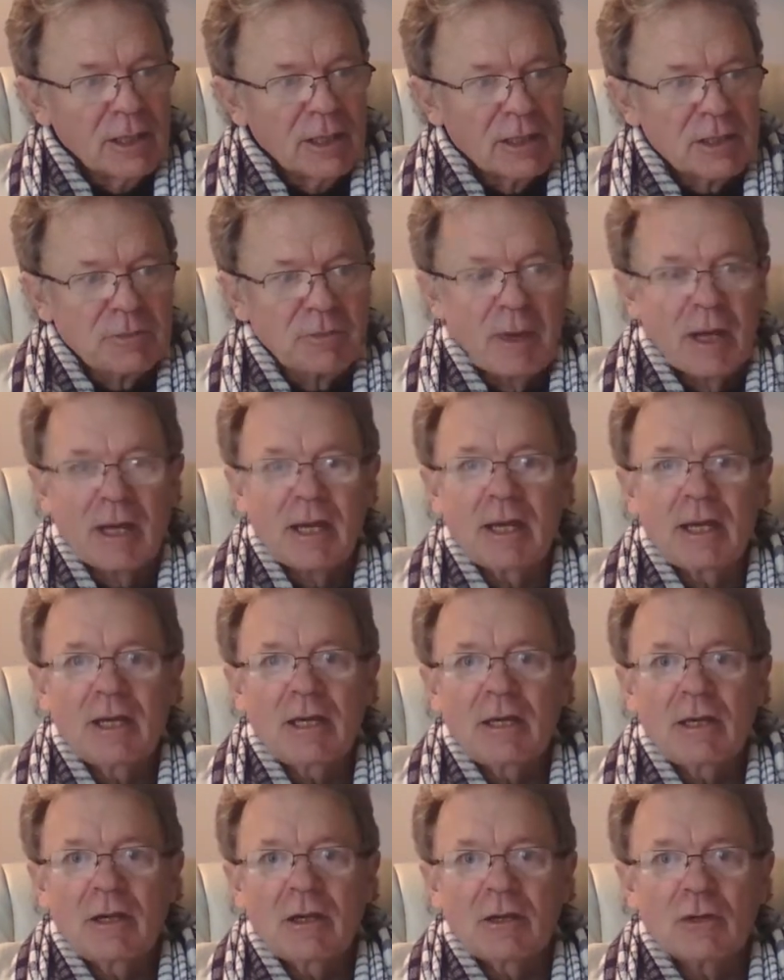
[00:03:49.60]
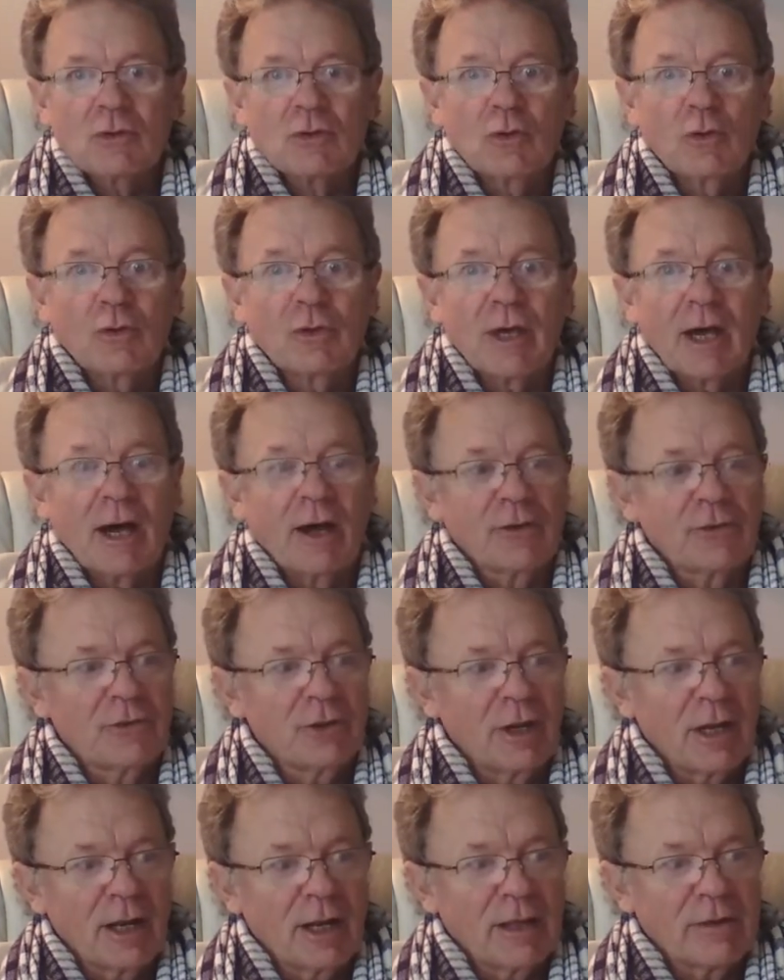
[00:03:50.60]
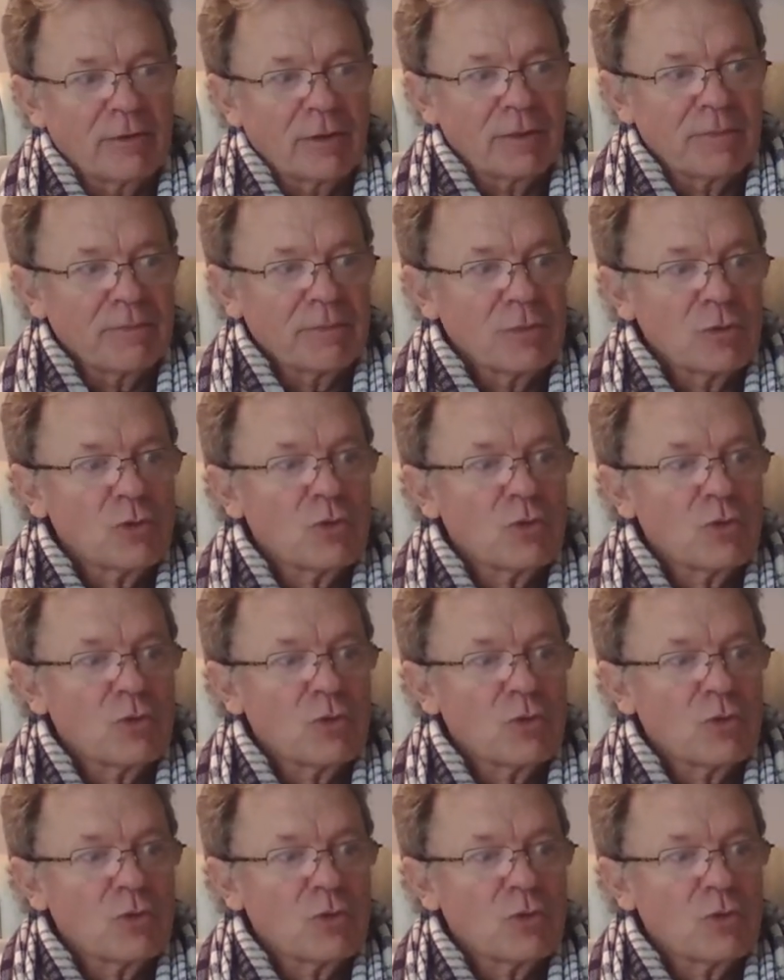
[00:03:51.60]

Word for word: It's May 2011.